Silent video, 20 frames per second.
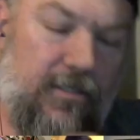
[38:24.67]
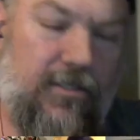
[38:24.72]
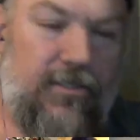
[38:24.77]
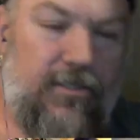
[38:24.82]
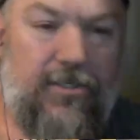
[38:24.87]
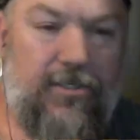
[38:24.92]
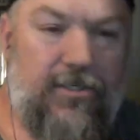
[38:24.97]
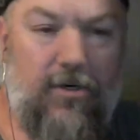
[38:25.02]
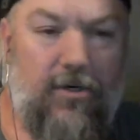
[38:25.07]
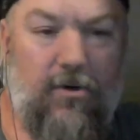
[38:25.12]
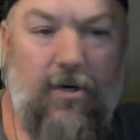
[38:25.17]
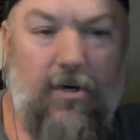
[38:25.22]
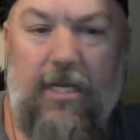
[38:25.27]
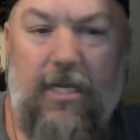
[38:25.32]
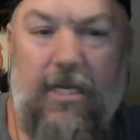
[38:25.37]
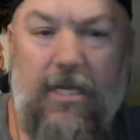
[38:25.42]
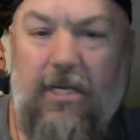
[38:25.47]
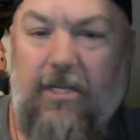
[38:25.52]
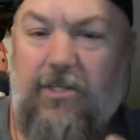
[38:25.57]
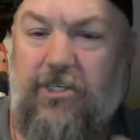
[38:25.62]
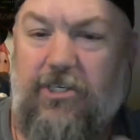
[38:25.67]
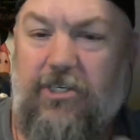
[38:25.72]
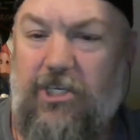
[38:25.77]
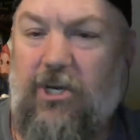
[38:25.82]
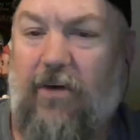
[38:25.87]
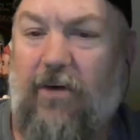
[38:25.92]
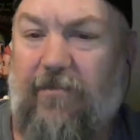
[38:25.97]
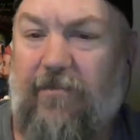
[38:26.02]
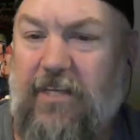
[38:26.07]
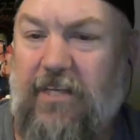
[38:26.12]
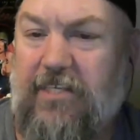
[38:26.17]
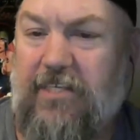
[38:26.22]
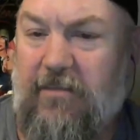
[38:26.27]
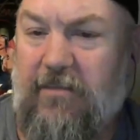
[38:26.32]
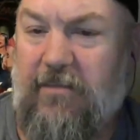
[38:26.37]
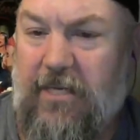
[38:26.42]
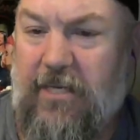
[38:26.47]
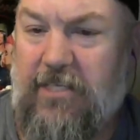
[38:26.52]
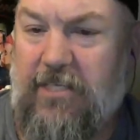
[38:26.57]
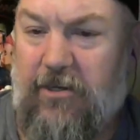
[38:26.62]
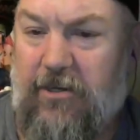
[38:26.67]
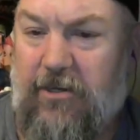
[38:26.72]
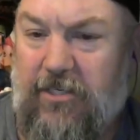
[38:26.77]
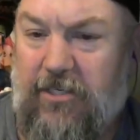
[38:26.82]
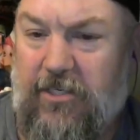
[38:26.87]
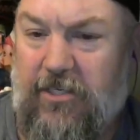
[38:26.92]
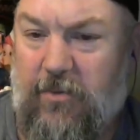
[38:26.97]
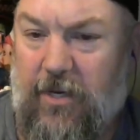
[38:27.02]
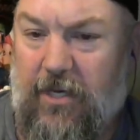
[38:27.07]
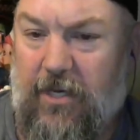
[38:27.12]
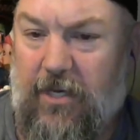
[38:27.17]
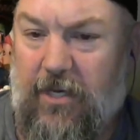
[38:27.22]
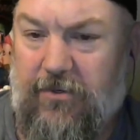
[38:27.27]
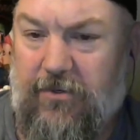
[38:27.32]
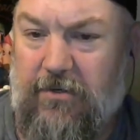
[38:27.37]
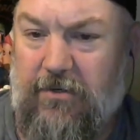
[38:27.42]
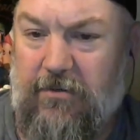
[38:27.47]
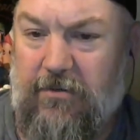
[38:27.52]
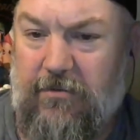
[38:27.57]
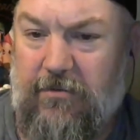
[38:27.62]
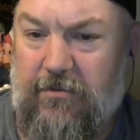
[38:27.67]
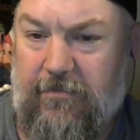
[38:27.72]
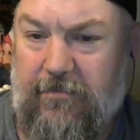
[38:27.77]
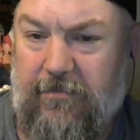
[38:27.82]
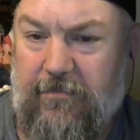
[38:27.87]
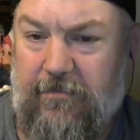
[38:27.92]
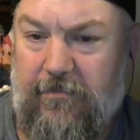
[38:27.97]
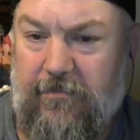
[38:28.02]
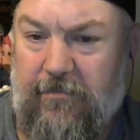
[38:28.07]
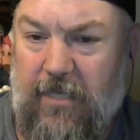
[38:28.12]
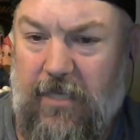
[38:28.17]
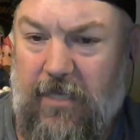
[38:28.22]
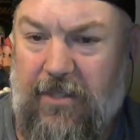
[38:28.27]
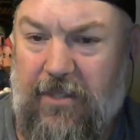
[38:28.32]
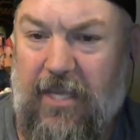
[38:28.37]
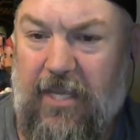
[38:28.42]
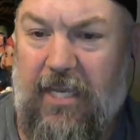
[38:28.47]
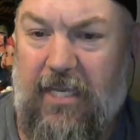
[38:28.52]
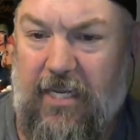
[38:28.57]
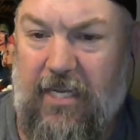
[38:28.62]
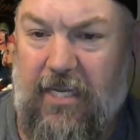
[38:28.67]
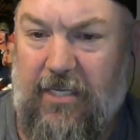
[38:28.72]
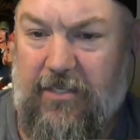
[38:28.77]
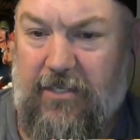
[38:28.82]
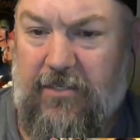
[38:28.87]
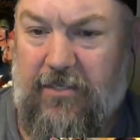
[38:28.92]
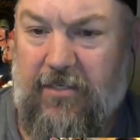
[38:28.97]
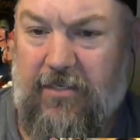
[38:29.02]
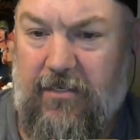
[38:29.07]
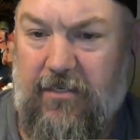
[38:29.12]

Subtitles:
So, do you know if this is a miniseries as well, Drew? I think it is.